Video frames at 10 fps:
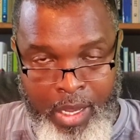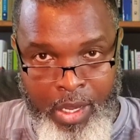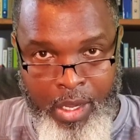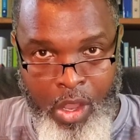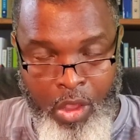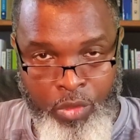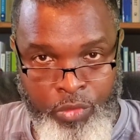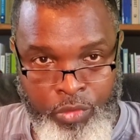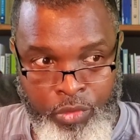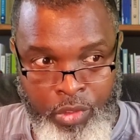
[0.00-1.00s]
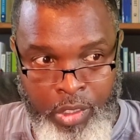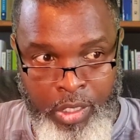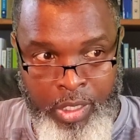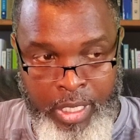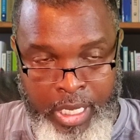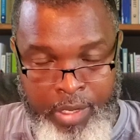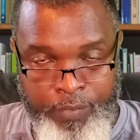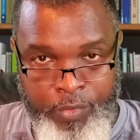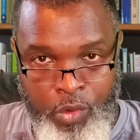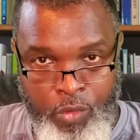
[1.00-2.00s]
Because
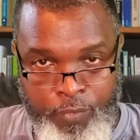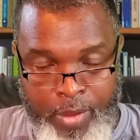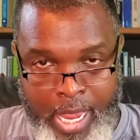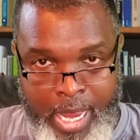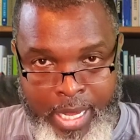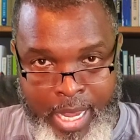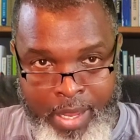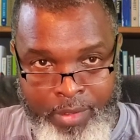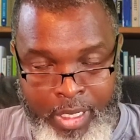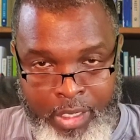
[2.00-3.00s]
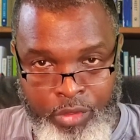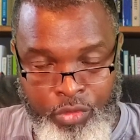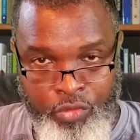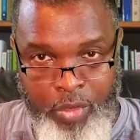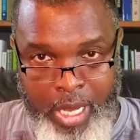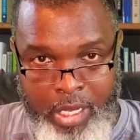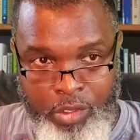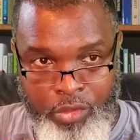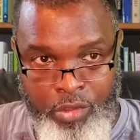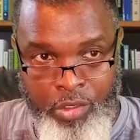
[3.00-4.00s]
if you find out that the
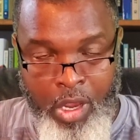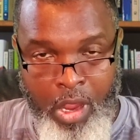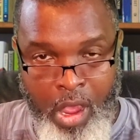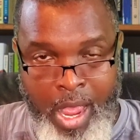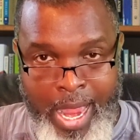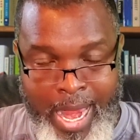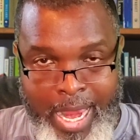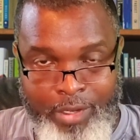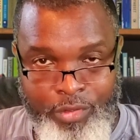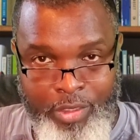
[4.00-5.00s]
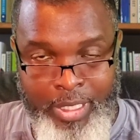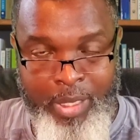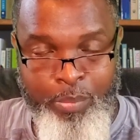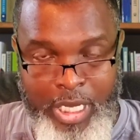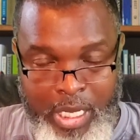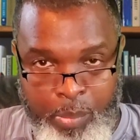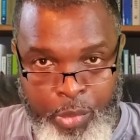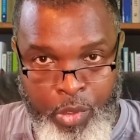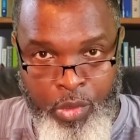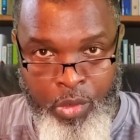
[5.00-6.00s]
strangers are actually
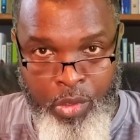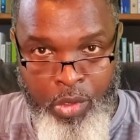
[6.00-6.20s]
people